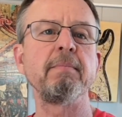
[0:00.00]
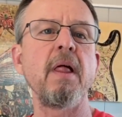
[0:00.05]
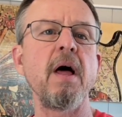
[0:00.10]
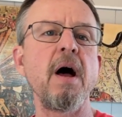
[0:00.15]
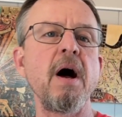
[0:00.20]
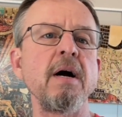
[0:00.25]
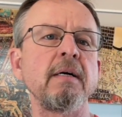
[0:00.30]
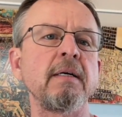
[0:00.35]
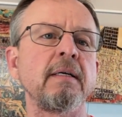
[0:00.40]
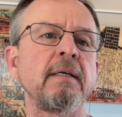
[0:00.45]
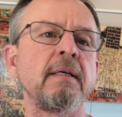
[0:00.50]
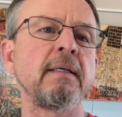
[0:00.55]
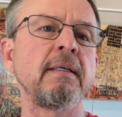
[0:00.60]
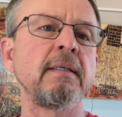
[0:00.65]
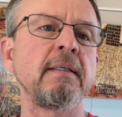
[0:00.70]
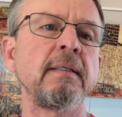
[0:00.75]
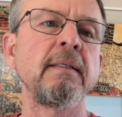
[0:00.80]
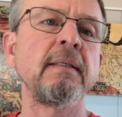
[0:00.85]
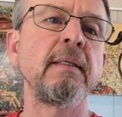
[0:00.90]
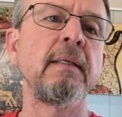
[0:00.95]
block
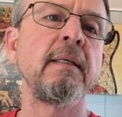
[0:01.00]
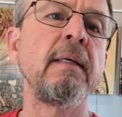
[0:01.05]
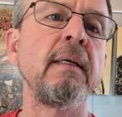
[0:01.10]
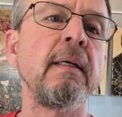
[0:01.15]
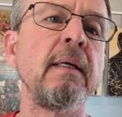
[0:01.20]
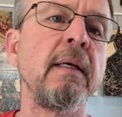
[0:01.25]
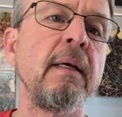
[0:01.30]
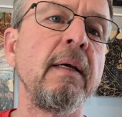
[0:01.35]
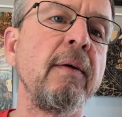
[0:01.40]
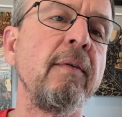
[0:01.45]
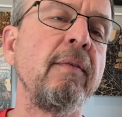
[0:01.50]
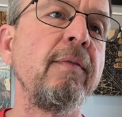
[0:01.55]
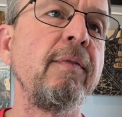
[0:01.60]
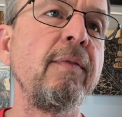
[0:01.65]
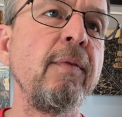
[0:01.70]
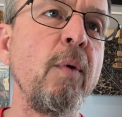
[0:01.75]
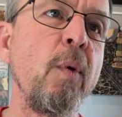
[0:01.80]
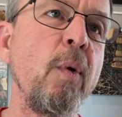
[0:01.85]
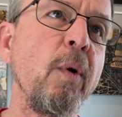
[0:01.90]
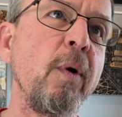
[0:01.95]

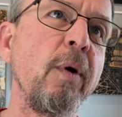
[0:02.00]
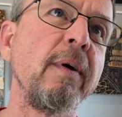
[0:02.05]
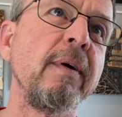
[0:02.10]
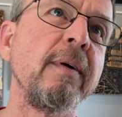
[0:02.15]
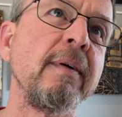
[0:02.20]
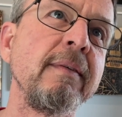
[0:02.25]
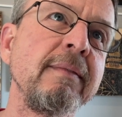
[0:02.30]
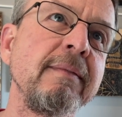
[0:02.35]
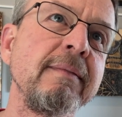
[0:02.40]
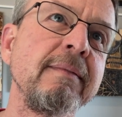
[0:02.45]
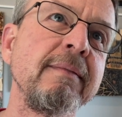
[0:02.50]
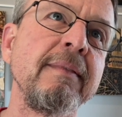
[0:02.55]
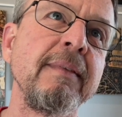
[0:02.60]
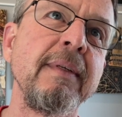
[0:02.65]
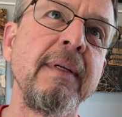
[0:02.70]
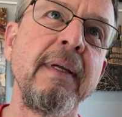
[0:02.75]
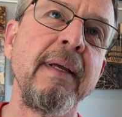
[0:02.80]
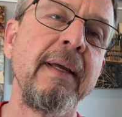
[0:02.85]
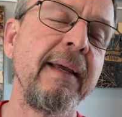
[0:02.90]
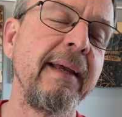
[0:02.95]
for
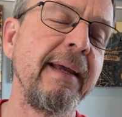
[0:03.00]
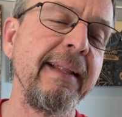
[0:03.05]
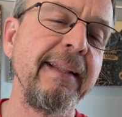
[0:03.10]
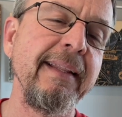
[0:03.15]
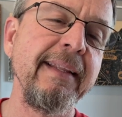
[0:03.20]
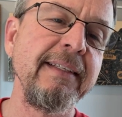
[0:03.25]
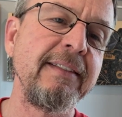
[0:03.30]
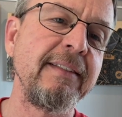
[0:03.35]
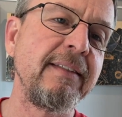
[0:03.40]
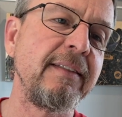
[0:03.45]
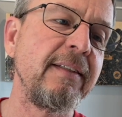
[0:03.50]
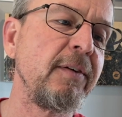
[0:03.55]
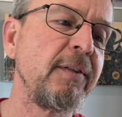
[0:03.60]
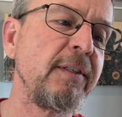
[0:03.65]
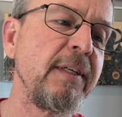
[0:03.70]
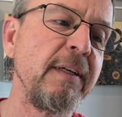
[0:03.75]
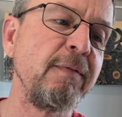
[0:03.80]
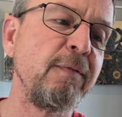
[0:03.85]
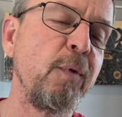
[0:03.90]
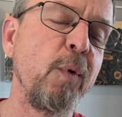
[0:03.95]
at least
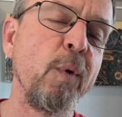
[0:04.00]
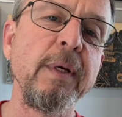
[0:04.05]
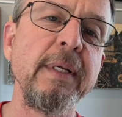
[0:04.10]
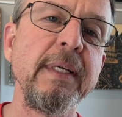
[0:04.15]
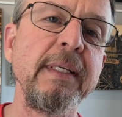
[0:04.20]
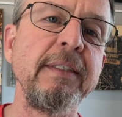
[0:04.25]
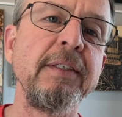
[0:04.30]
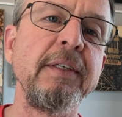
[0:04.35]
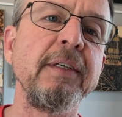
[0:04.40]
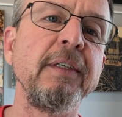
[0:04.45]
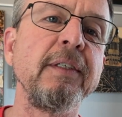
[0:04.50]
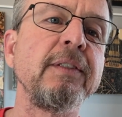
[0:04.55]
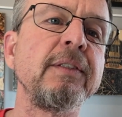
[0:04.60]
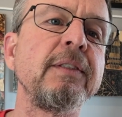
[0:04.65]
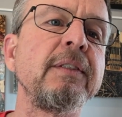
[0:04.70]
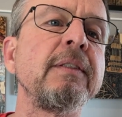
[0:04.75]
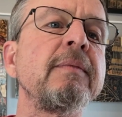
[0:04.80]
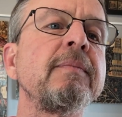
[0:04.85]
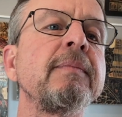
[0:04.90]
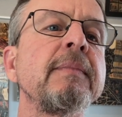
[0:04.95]
13, 14
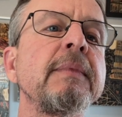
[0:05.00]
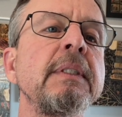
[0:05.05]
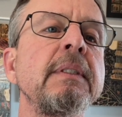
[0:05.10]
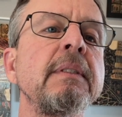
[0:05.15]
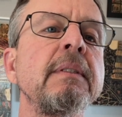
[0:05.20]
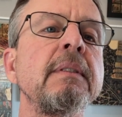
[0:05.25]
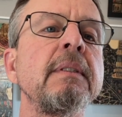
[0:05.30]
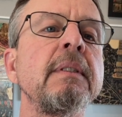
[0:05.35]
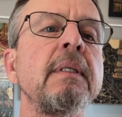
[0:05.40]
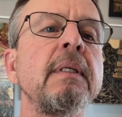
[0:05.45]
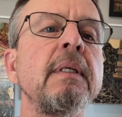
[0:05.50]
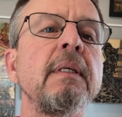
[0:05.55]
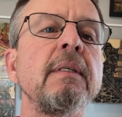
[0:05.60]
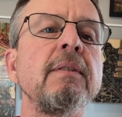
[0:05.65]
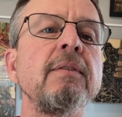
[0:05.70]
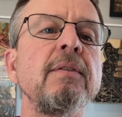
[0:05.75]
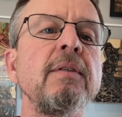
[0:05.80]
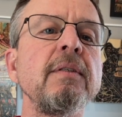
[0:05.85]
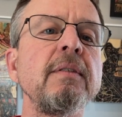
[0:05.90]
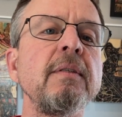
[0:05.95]
years.
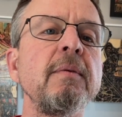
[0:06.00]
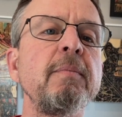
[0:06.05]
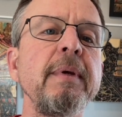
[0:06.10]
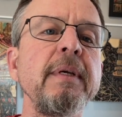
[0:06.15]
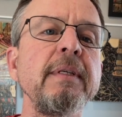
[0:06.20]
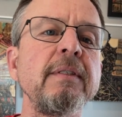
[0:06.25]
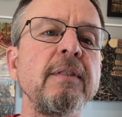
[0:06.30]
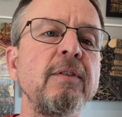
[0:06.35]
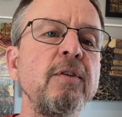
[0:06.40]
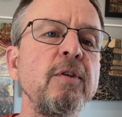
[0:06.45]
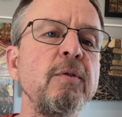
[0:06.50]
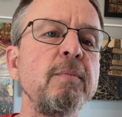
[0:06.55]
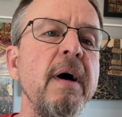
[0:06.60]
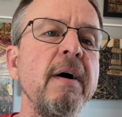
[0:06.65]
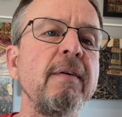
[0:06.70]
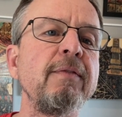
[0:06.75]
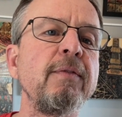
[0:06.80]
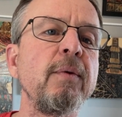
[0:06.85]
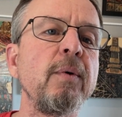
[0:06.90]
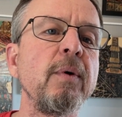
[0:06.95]
It's just a piece of
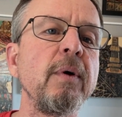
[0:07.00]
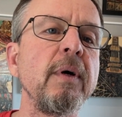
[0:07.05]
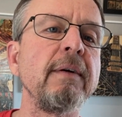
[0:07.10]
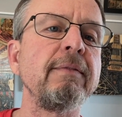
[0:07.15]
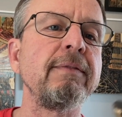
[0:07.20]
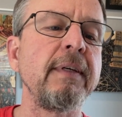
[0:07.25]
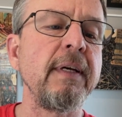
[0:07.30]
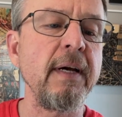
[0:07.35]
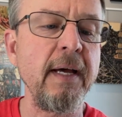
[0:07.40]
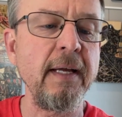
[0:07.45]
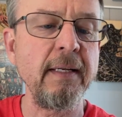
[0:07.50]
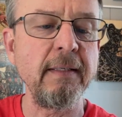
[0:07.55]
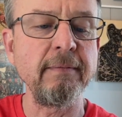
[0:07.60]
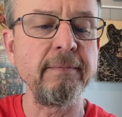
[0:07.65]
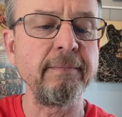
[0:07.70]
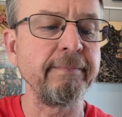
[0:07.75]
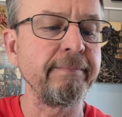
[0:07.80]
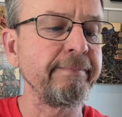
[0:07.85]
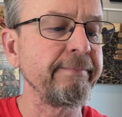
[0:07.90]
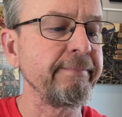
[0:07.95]
2x4 I've cut,
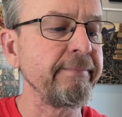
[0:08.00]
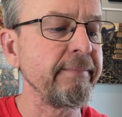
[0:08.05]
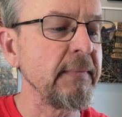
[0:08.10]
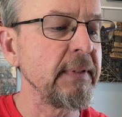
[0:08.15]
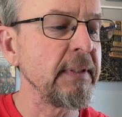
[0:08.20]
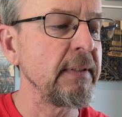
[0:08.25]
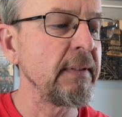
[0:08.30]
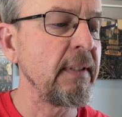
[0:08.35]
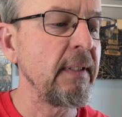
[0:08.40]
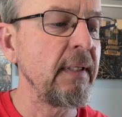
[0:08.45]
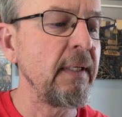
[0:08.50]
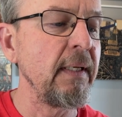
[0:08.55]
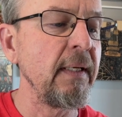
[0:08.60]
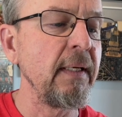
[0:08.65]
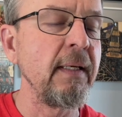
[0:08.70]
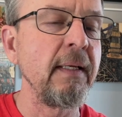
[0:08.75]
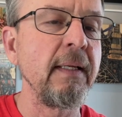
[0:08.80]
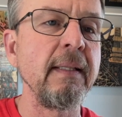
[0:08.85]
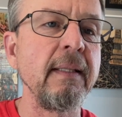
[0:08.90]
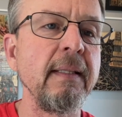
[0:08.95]
and
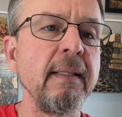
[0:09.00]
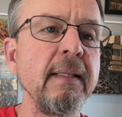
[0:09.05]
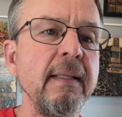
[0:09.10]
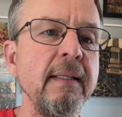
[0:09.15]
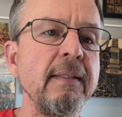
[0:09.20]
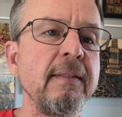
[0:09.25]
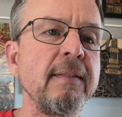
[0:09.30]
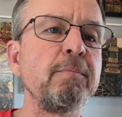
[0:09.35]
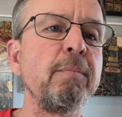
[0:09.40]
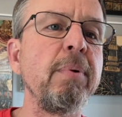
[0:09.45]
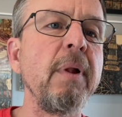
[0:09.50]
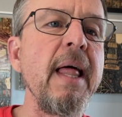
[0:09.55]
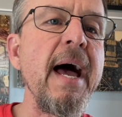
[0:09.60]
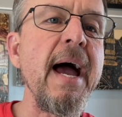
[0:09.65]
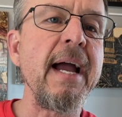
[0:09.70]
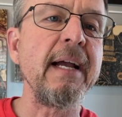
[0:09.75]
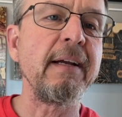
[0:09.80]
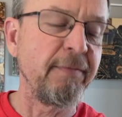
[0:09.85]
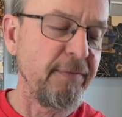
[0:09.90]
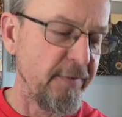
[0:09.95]
it's
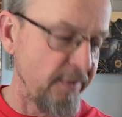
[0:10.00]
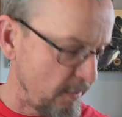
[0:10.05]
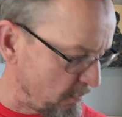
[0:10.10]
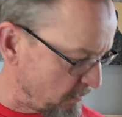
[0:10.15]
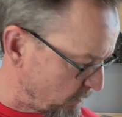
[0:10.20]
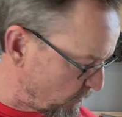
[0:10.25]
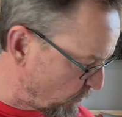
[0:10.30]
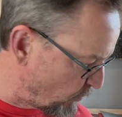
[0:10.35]
black from